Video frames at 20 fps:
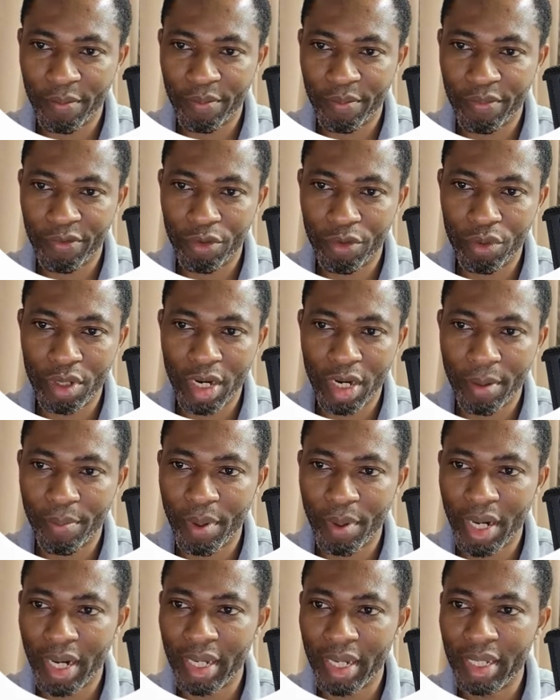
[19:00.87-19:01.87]
folder
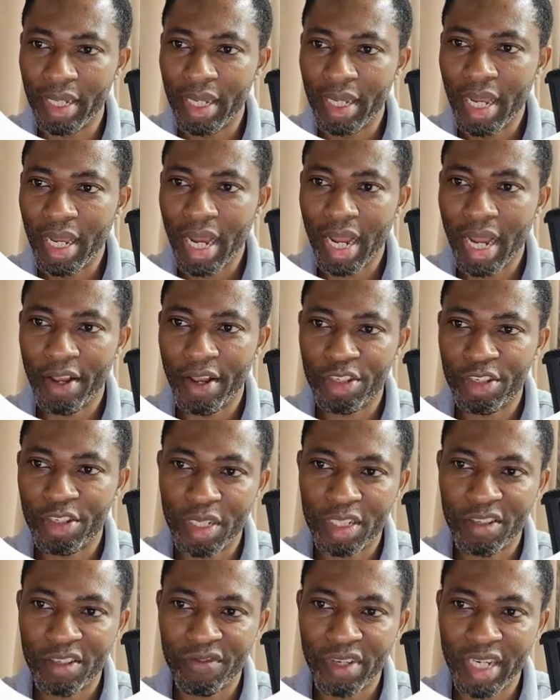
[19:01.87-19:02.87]
pi,
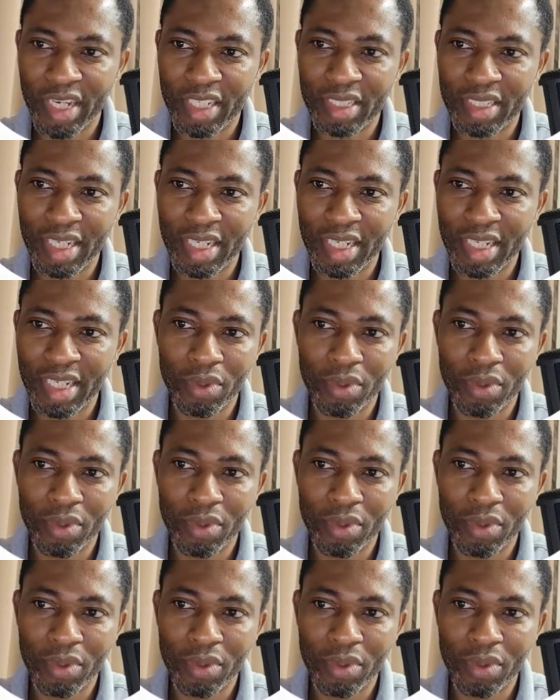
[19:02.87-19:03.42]
specified capital